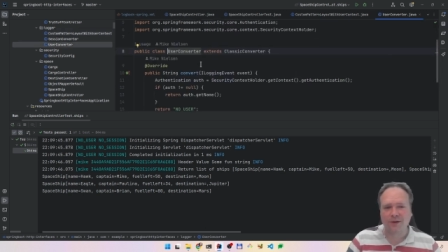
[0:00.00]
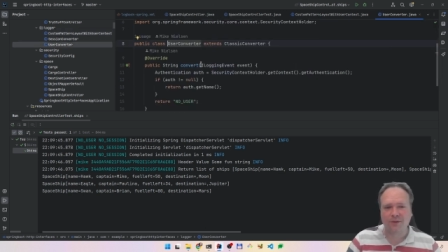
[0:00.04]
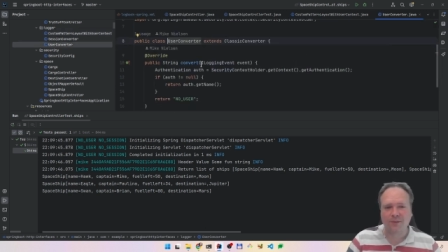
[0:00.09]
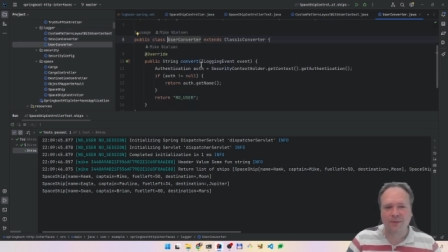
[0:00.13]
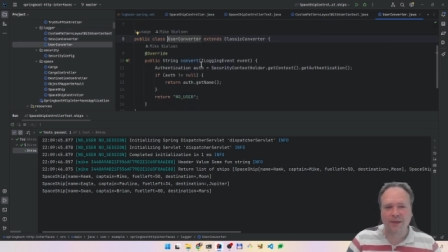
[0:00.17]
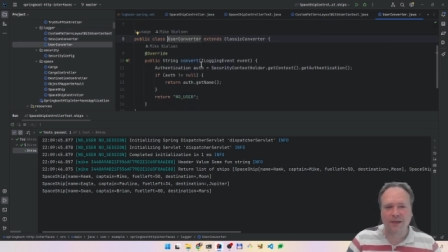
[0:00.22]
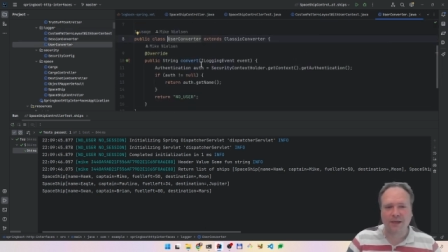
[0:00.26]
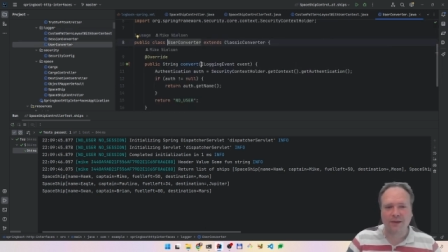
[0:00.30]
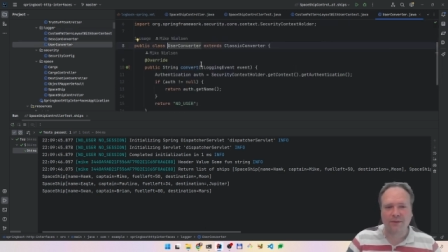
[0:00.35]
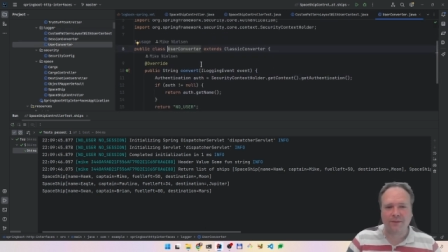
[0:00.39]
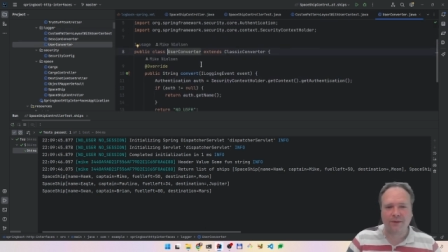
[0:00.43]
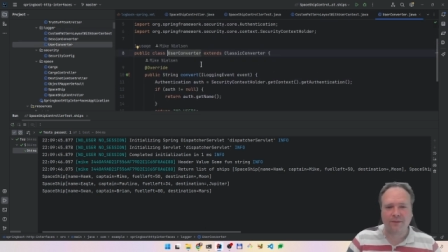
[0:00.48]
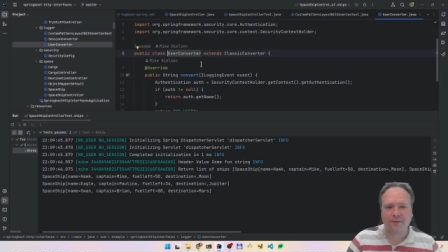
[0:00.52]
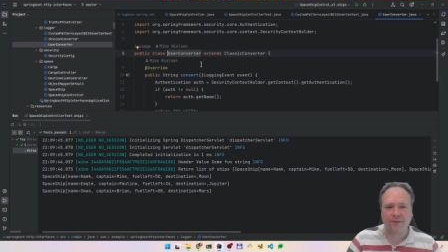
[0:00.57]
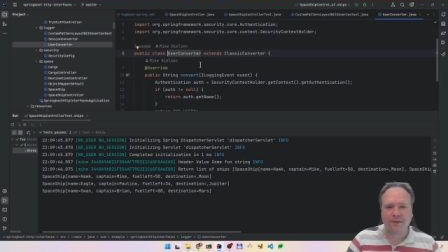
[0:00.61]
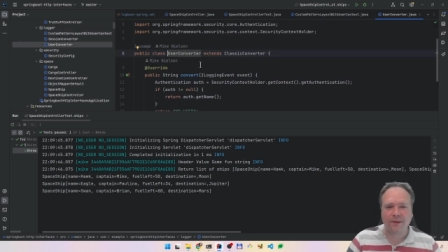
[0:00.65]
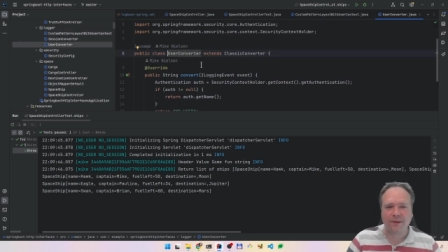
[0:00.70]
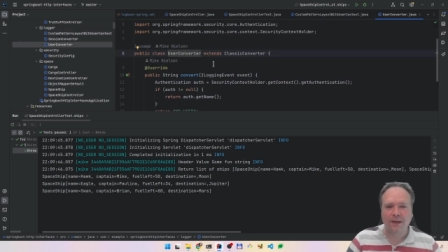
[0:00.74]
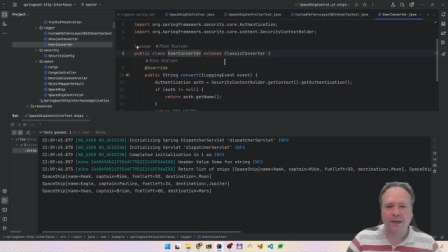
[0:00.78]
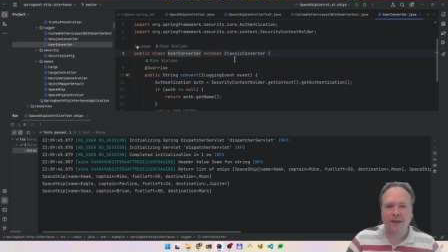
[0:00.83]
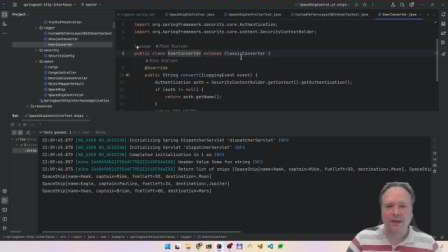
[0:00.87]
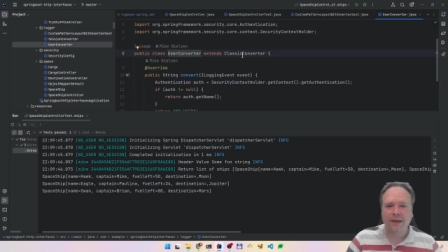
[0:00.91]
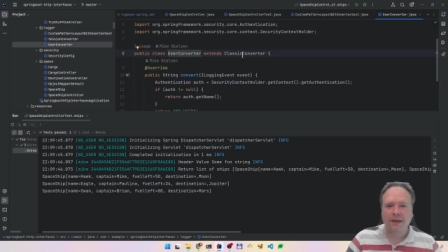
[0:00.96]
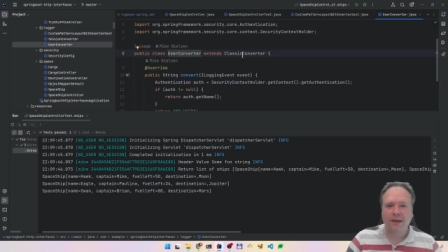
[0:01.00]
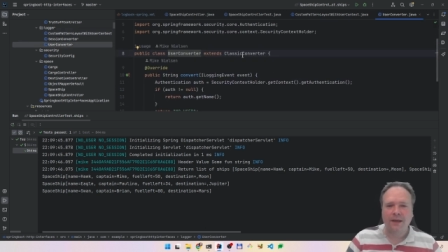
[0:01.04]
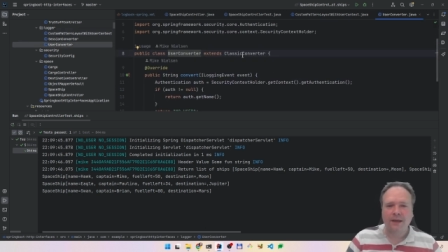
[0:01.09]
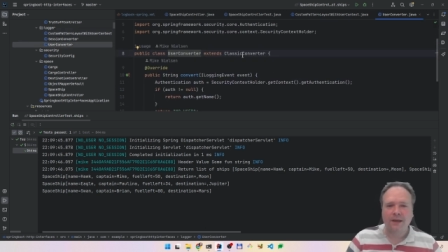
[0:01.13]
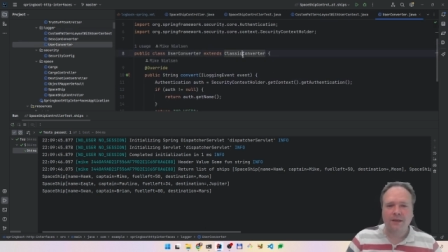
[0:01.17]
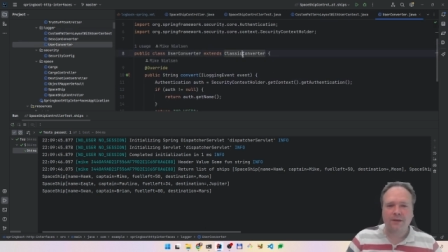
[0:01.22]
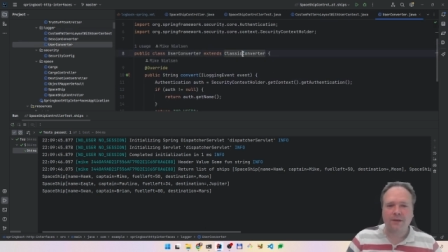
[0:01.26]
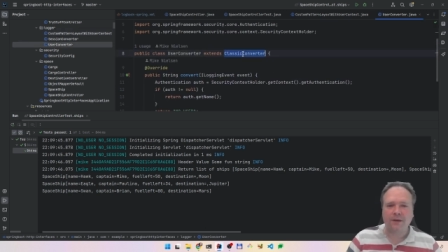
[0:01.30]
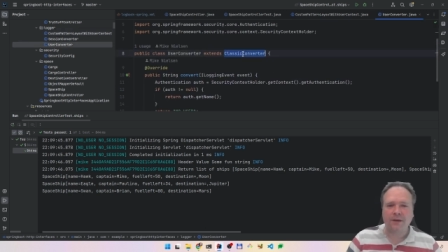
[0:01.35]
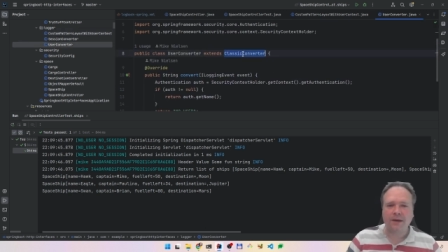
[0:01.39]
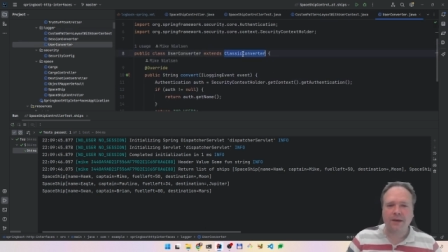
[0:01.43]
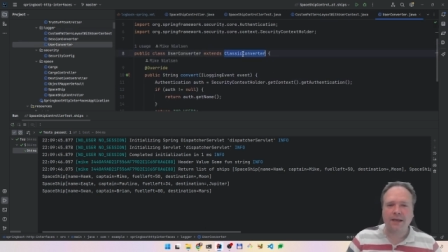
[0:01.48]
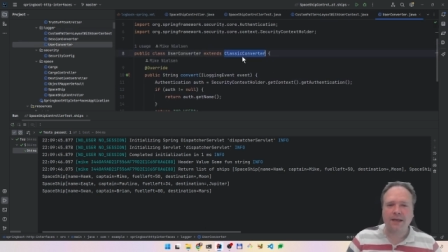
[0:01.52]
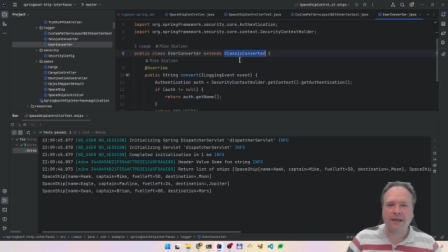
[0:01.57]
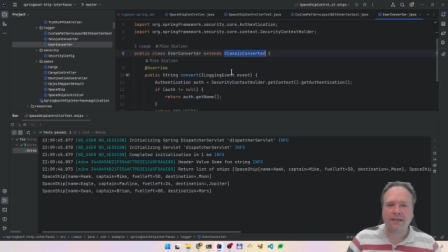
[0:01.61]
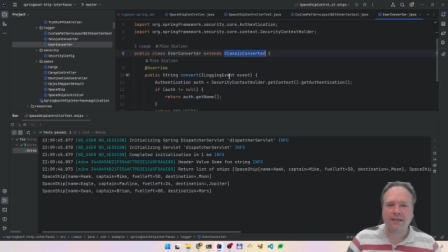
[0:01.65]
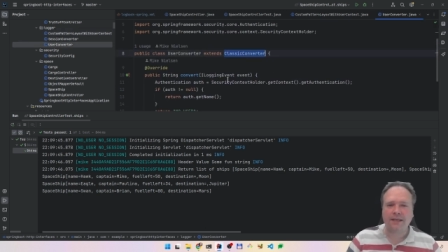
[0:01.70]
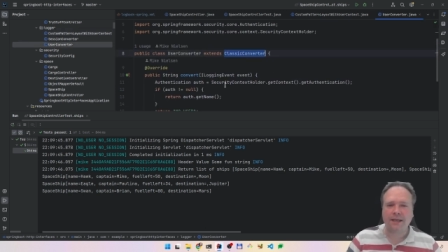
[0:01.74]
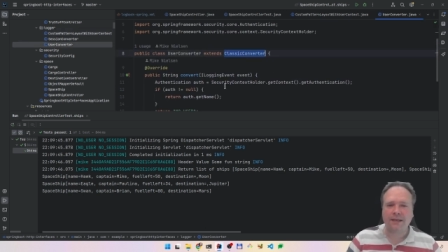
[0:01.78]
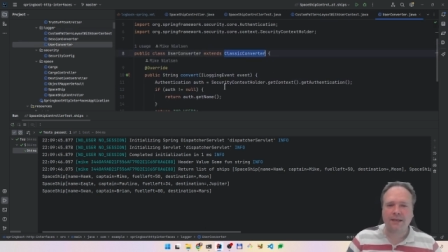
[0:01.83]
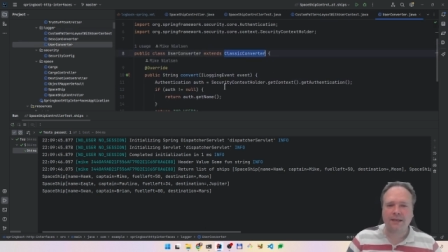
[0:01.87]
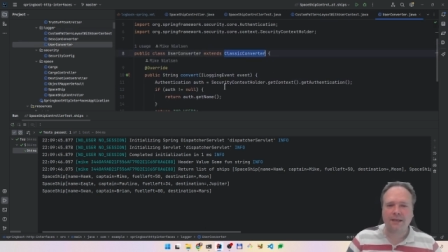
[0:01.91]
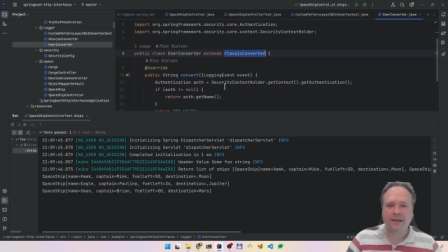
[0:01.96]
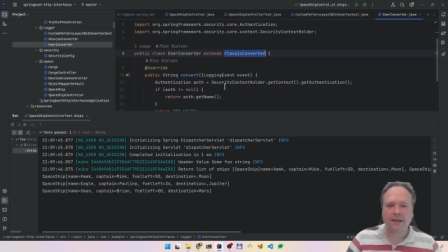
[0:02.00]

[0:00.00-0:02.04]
to begin with. So it extends a